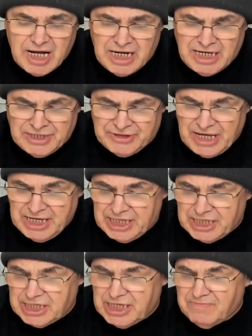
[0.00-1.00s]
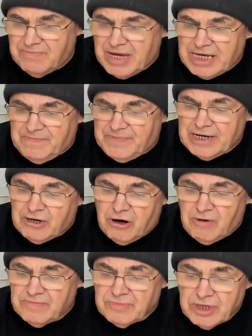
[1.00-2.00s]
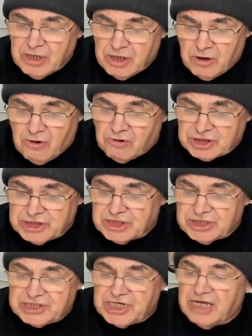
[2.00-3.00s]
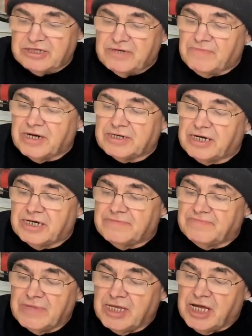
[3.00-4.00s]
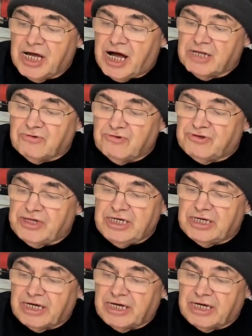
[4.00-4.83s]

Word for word: think you might pick up auction in secondary market. I don't think